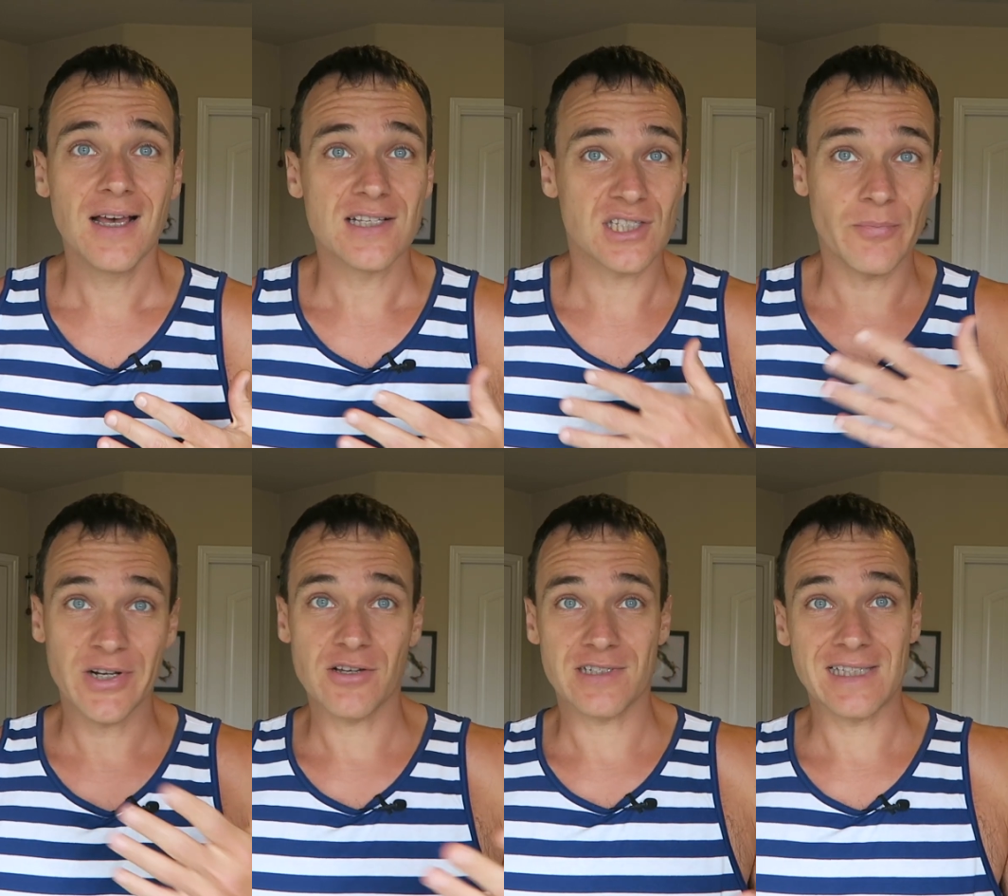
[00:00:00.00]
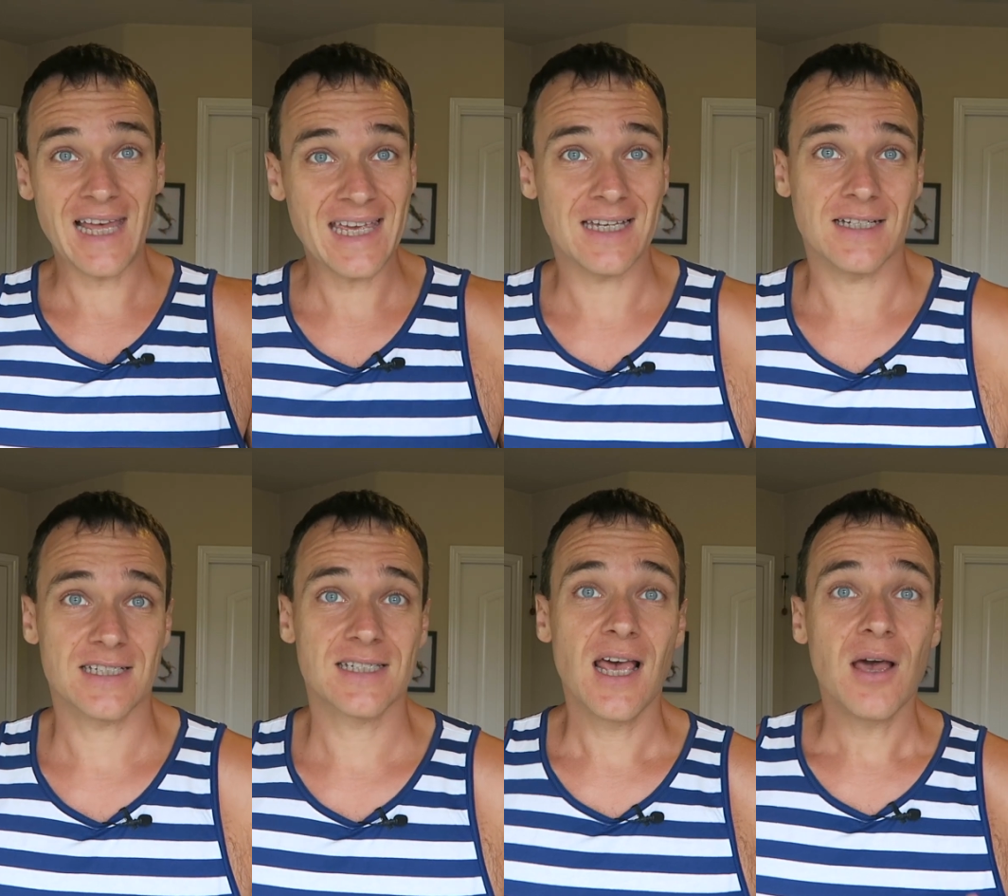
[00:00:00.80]
someone else like
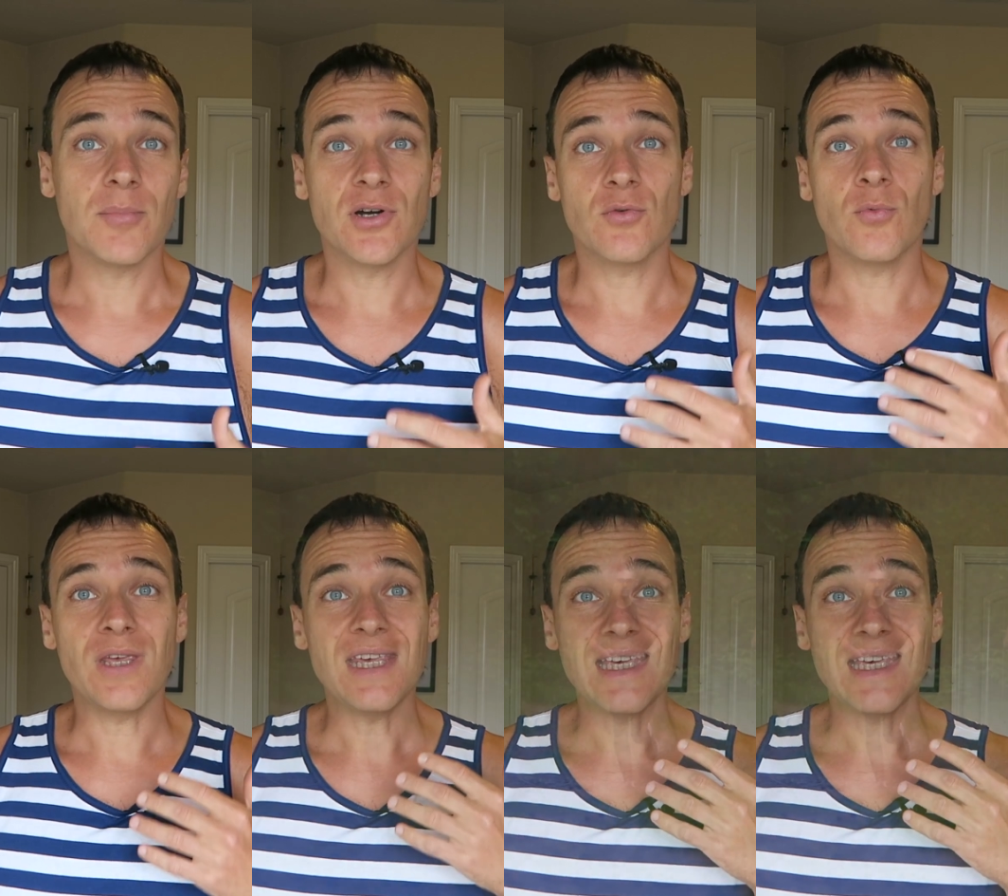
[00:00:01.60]
us. But we